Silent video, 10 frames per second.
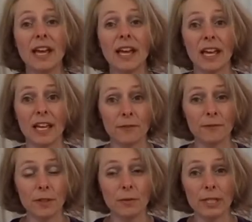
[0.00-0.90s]
If
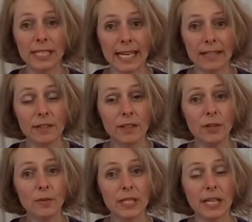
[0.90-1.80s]
you intend to
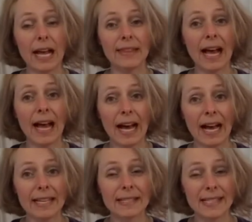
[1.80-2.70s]
use it at the
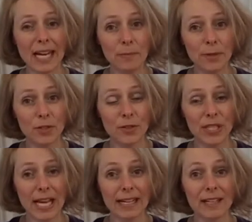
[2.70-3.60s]
highest temperature
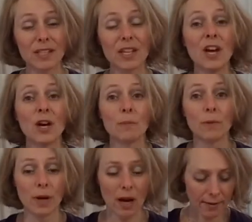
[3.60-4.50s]
settings
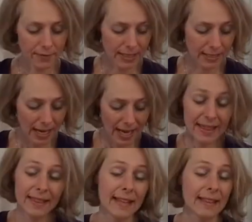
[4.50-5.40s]
more often,
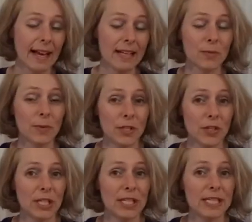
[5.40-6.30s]
then that's when you're
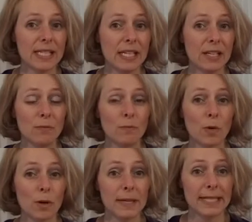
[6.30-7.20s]
going to see
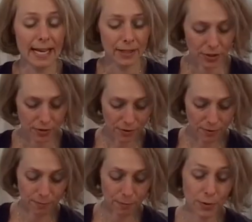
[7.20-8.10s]
more potential
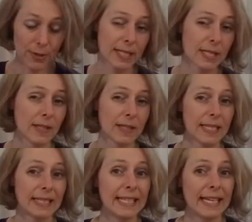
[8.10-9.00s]
for crystals
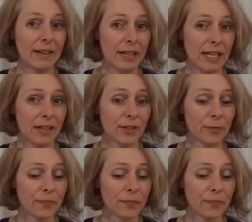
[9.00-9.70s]
to leak out of here.